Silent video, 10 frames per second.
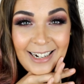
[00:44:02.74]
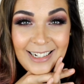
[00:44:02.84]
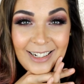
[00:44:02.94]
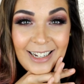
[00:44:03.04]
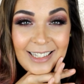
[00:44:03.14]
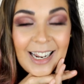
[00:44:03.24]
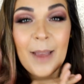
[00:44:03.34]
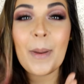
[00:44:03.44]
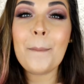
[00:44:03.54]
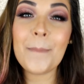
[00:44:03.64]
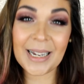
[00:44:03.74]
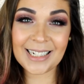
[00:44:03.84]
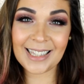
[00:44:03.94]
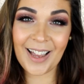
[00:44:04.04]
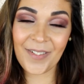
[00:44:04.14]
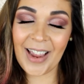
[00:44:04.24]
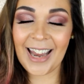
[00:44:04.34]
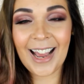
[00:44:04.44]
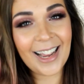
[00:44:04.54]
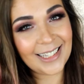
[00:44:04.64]
And until next time, much love
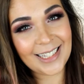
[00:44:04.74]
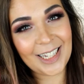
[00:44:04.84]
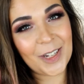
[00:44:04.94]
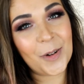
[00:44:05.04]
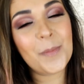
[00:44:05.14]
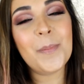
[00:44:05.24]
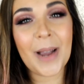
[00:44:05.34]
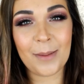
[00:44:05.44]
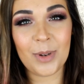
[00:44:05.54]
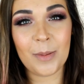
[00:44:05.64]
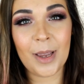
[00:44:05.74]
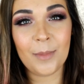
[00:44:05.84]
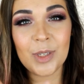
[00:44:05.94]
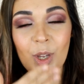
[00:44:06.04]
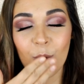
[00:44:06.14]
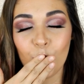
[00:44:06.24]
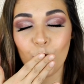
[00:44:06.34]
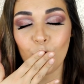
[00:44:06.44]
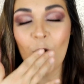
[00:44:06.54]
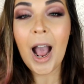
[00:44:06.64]
and hugs to you. Bye, beauty babes.
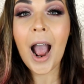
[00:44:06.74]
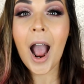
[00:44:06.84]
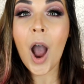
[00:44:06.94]
Mwah!